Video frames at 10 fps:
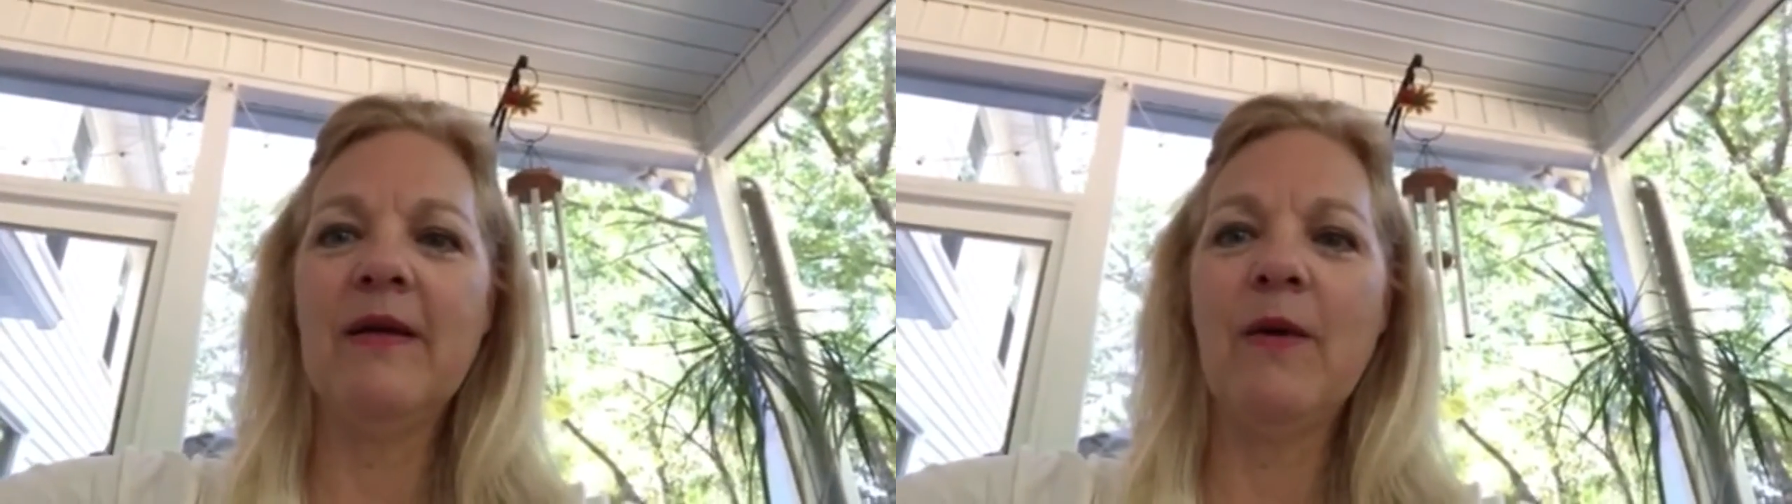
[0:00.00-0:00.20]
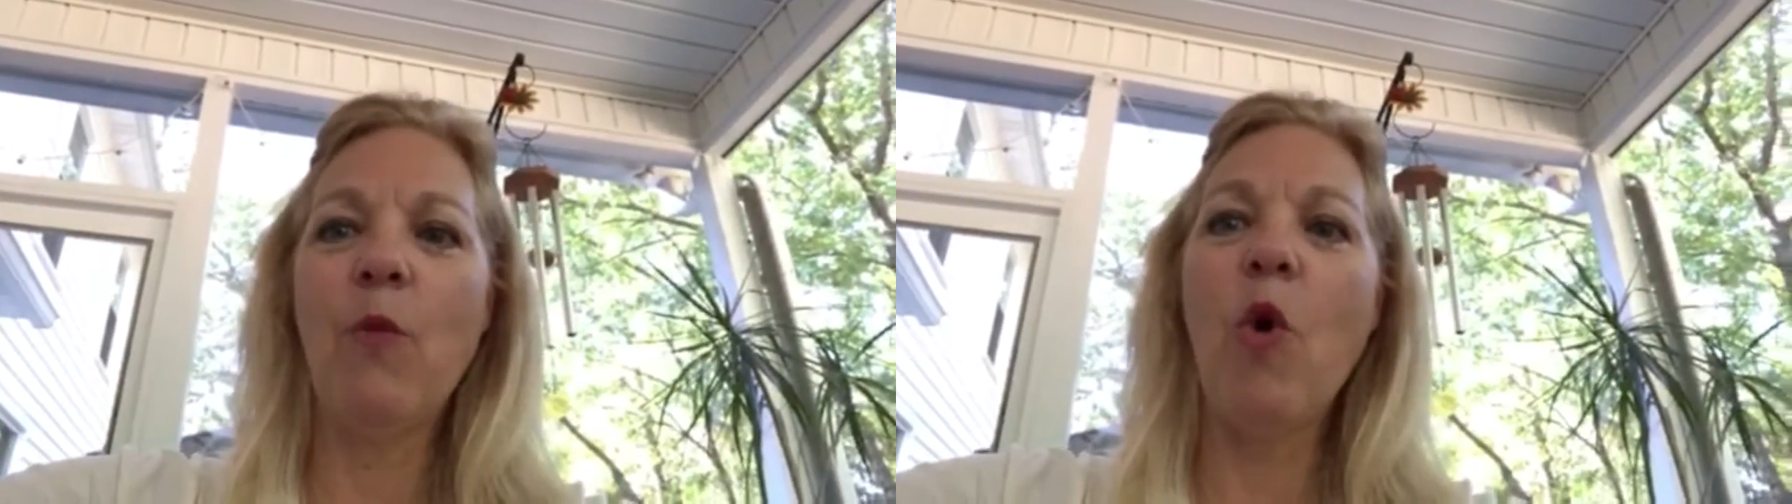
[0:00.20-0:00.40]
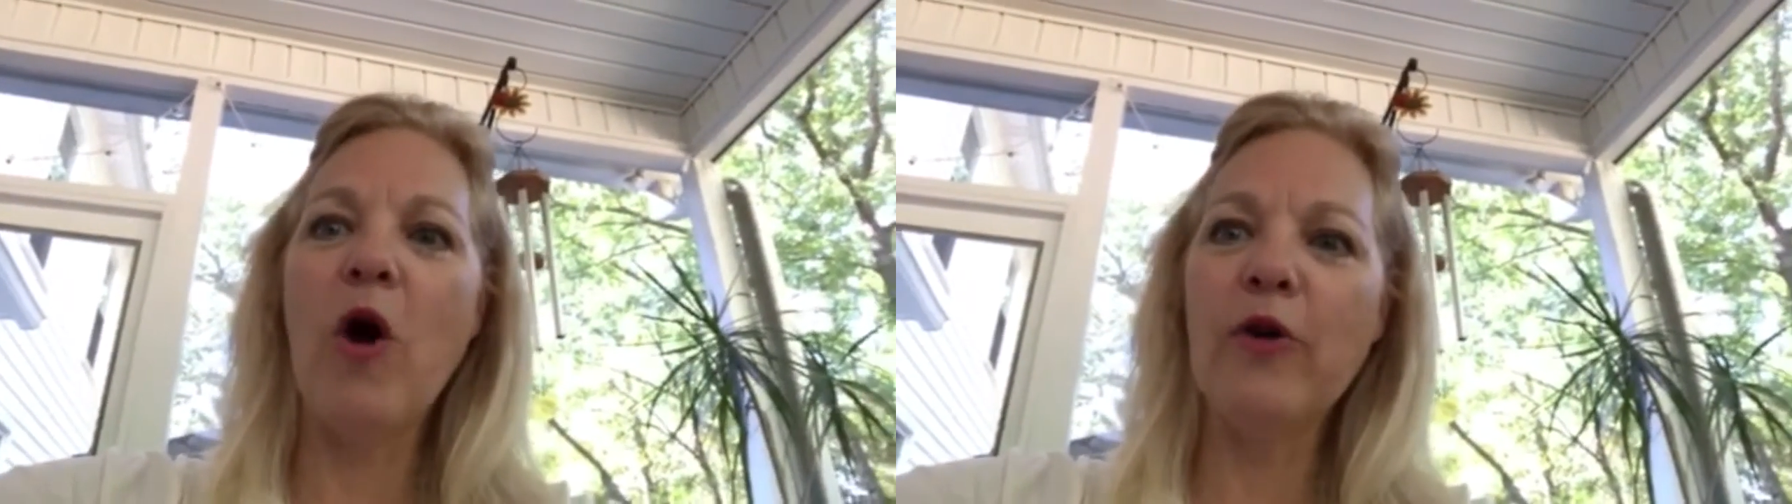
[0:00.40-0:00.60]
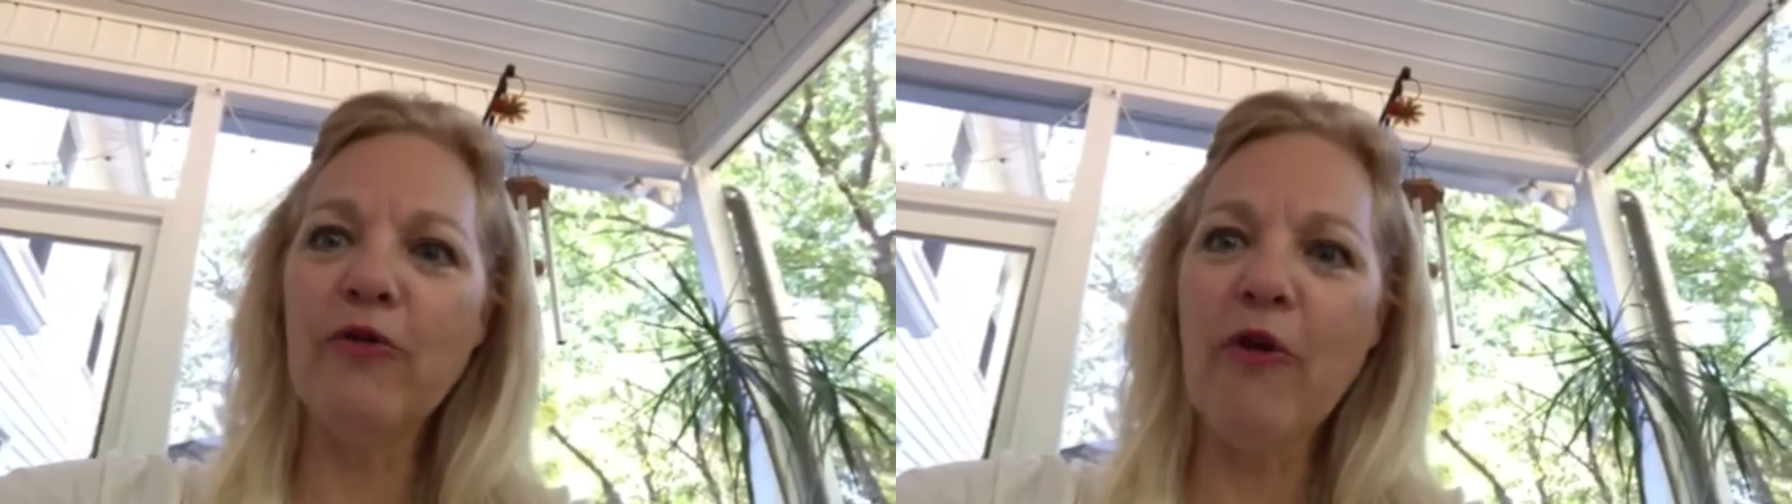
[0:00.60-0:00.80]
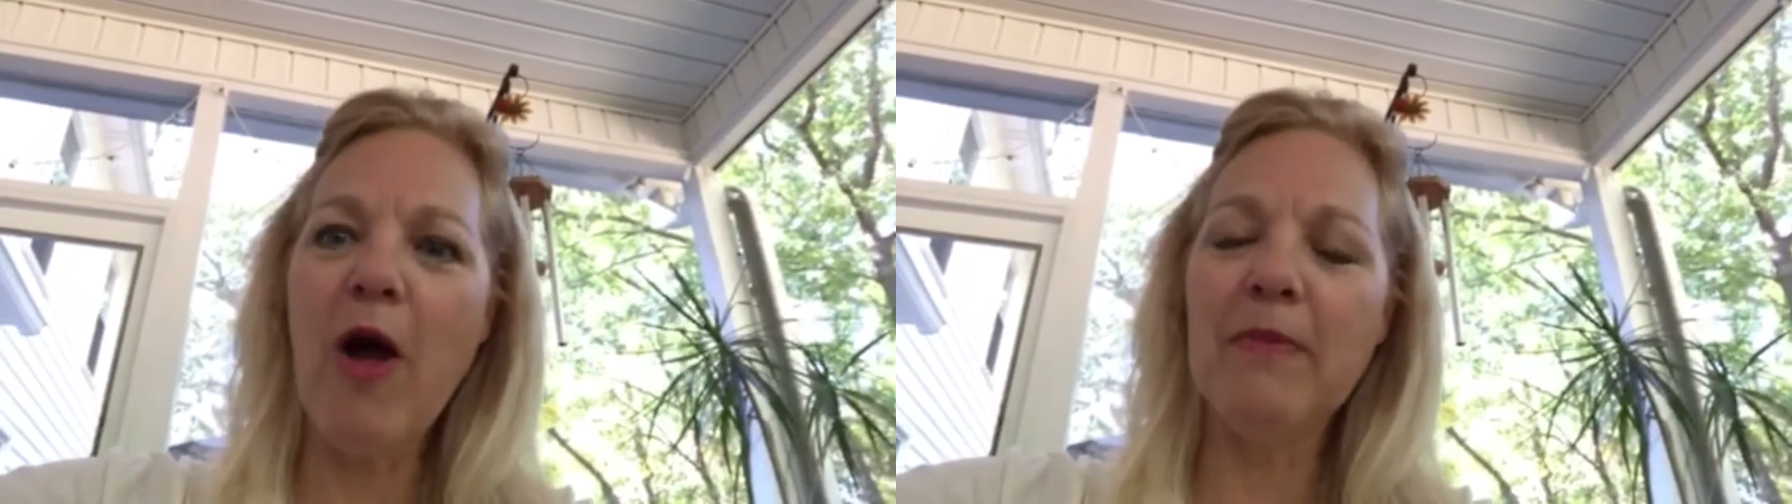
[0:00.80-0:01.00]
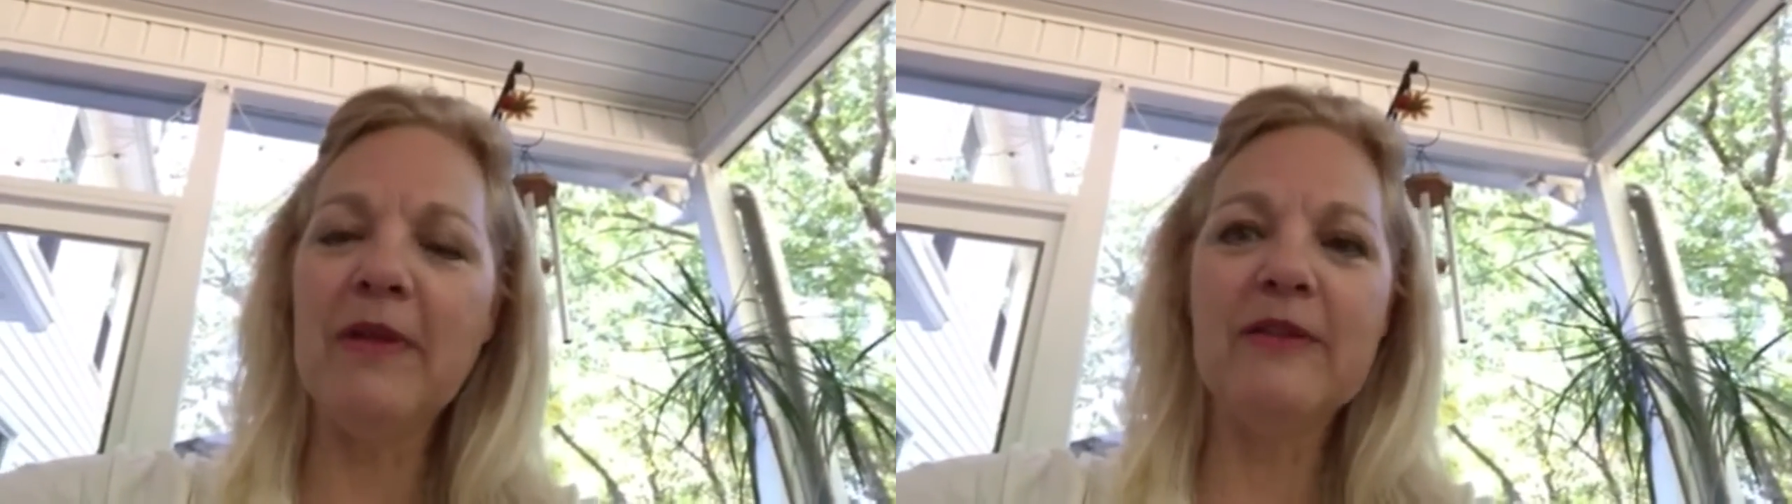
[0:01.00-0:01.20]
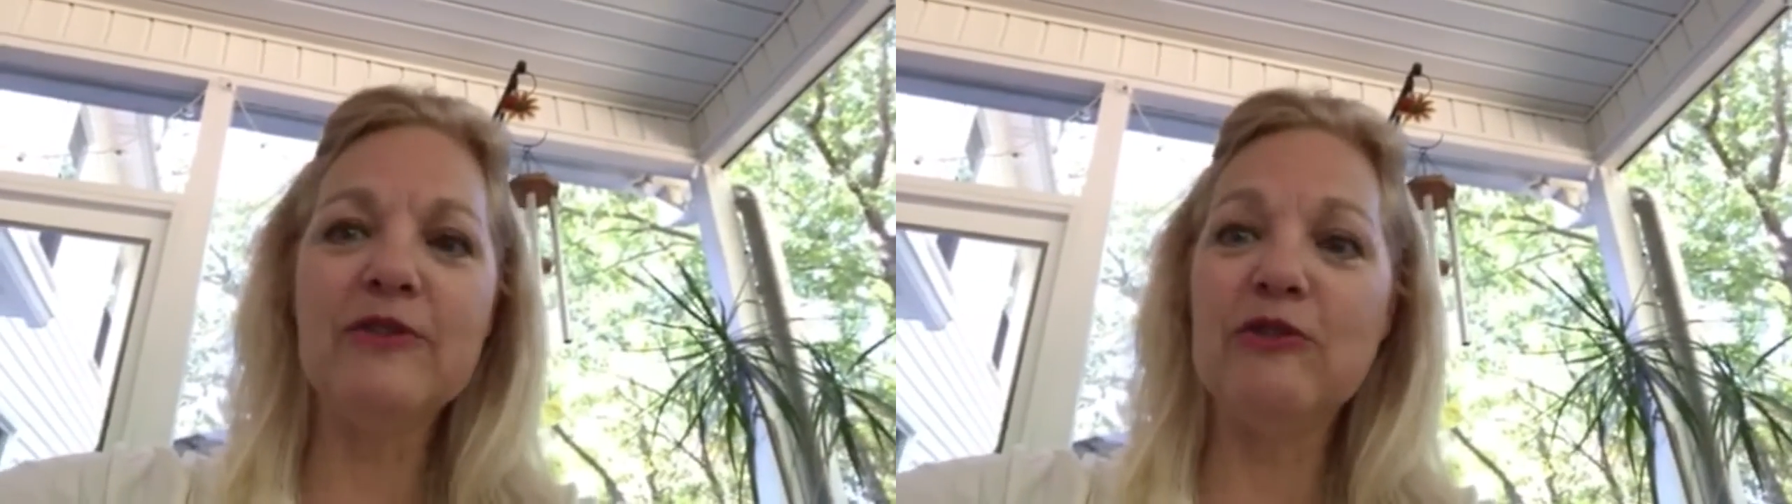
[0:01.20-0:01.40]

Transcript: Water droplets